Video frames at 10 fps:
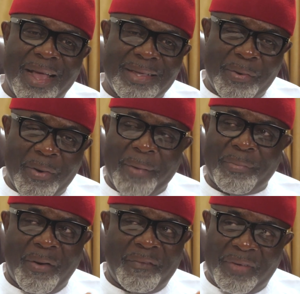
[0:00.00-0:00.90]
there's a way I'm
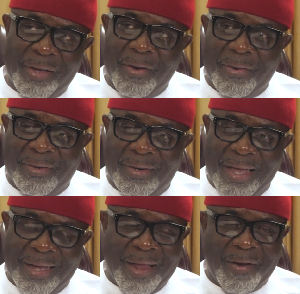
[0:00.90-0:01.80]
configured.
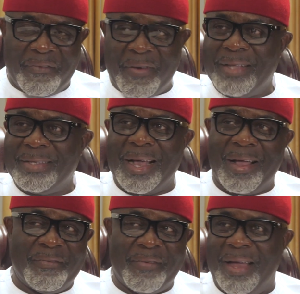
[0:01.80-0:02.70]
There kind of fights I
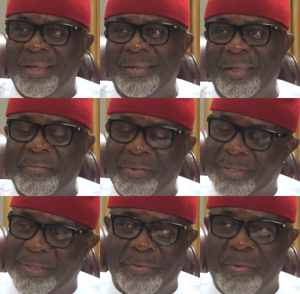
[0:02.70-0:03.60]
can fight, even
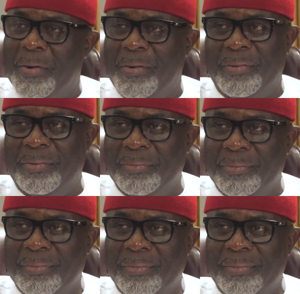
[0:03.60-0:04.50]
to tomorrow.
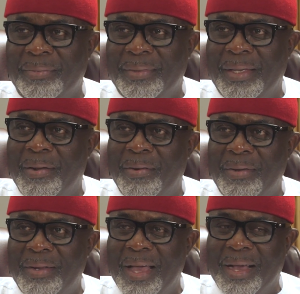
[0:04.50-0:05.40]
You know,
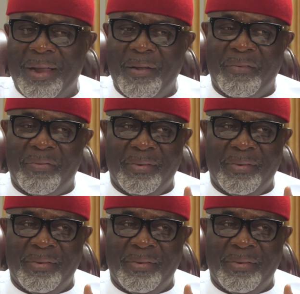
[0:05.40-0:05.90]
there kind of